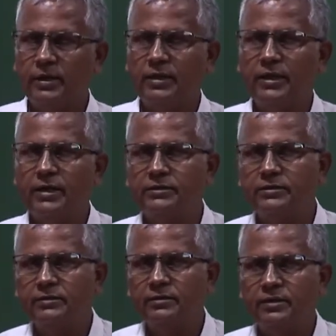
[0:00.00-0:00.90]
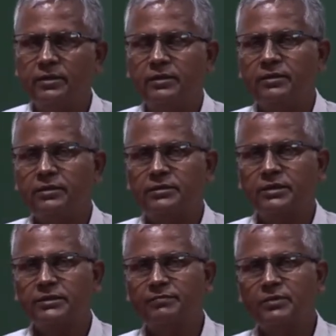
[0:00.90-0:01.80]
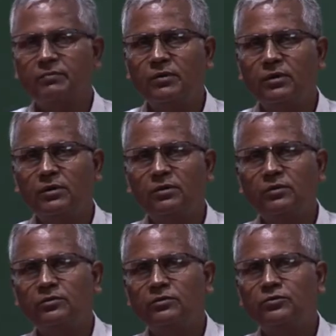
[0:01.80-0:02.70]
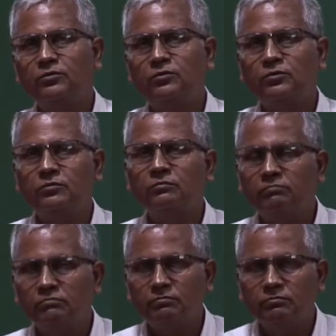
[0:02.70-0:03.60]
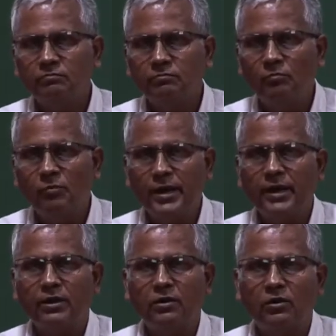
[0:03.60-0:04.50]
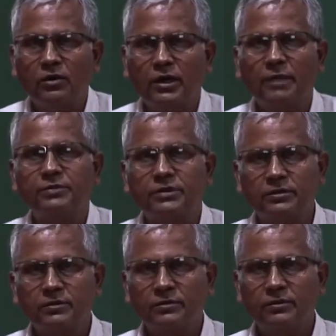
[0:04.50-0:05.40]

and hence susceptible to break or rupture